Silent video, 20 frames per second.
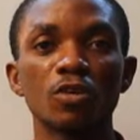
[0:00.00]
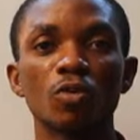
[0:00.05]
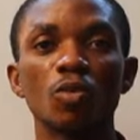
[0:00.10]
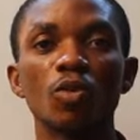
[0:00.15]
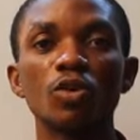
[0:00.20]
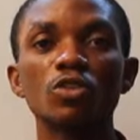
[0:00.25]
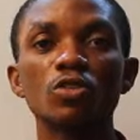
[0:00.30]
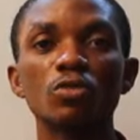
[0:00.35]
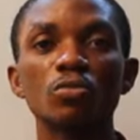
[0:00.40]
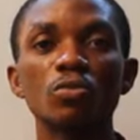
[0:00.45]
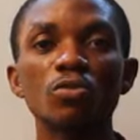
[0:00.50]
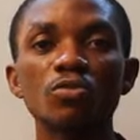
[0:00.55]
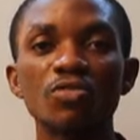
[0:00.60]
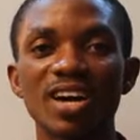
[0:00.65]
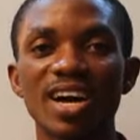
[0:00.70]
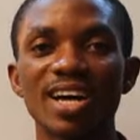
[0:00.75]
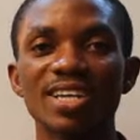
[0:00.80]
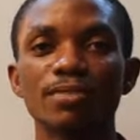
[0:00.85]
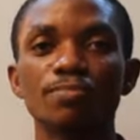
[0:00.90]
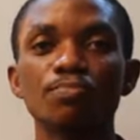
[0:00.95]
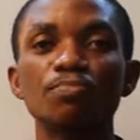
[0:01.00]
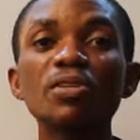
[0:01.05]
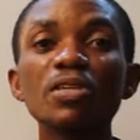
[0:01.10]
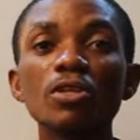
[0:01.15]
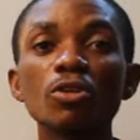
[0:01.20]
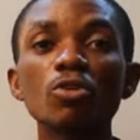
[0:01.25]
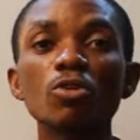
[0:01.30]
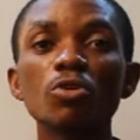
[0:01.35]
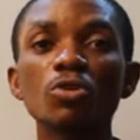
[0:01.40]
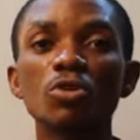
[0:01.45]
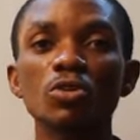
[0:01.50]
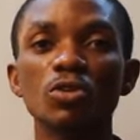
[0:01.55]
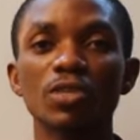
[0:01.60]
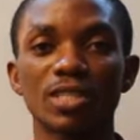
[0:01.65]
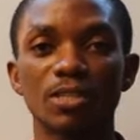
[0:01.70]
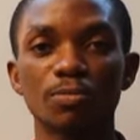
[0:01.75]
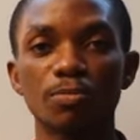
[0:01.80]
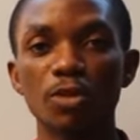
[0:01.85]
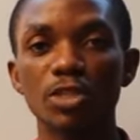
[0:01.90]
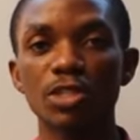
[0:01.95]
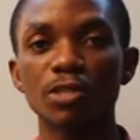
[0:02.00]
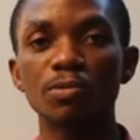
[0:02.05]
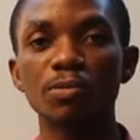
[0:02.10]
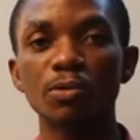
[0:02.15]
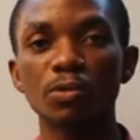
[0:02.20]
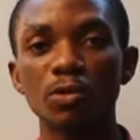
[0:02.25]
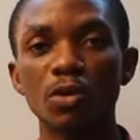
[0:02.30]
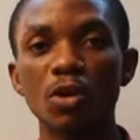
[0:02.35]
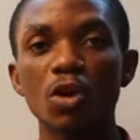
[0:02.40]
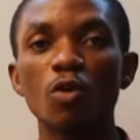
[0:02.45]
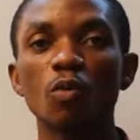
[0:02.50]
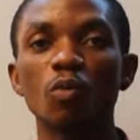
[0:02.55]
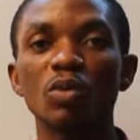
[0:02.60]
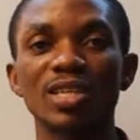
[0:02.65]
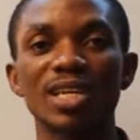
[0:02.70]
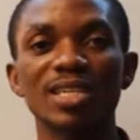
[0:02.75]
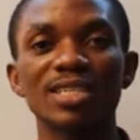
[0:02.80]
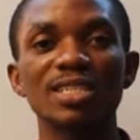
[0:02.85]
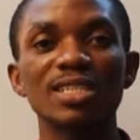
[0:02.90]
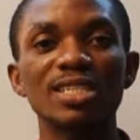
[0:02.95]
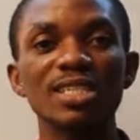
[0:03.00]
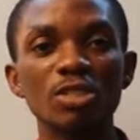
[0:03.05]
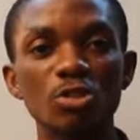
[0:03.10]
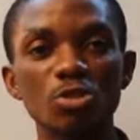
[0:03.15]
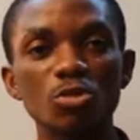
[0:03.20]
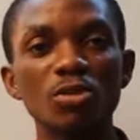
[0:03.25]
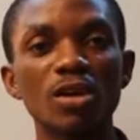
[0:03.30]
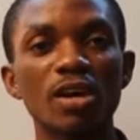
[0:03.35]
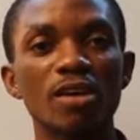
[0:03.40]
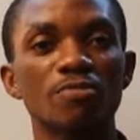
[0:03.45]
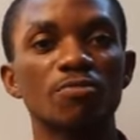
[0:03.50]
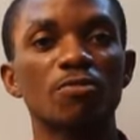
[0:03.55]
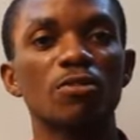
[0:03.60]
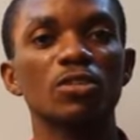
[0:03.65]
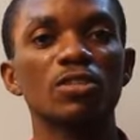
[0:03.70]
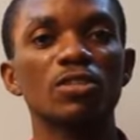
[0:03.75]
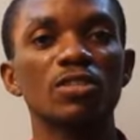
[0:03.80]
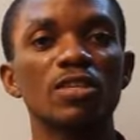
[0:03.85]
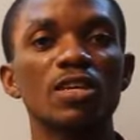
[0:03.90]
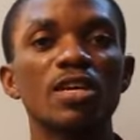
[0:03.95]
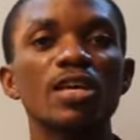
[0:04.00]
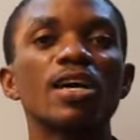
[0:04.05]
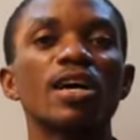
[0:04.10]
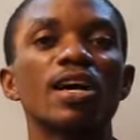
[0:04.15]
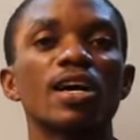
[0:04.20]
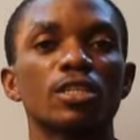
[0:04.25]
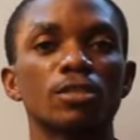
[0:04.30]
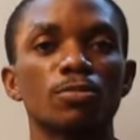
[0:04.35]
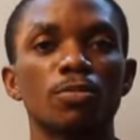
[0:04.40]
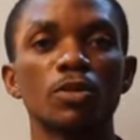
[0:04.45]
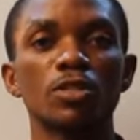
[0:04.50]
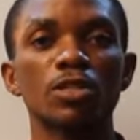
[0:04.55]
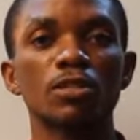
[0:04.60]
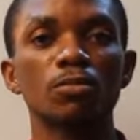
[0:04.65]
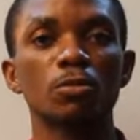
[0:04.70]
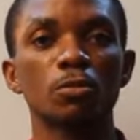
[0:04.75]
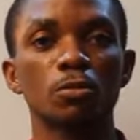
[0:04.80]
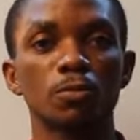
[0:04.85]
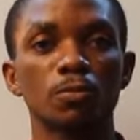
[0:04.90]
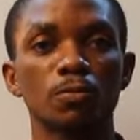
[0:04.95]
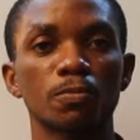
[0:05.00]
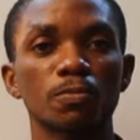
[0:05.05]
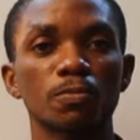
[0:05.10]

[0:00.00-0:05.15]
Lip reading: We want to move as big load as possible with as little effort as possible.